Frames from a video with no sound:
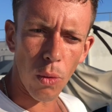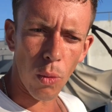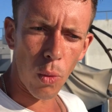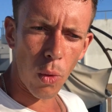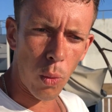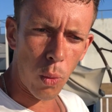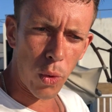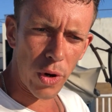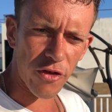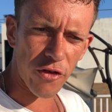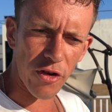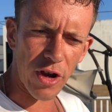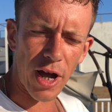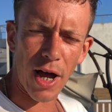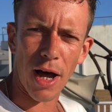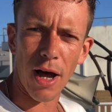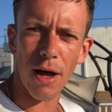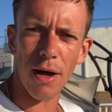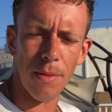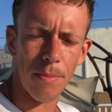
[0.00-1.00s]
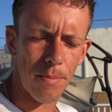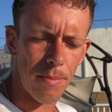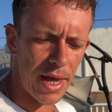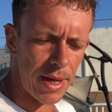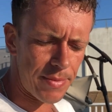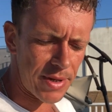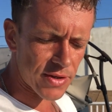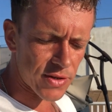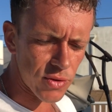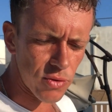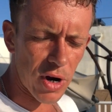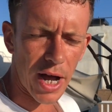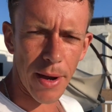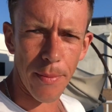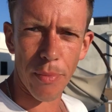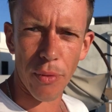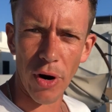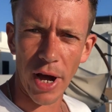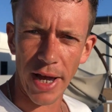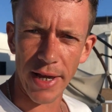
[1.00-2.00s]
which are maybe too high
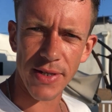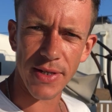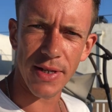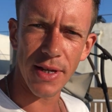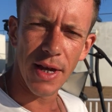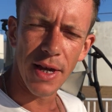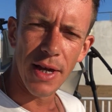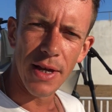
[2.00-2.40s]
priced.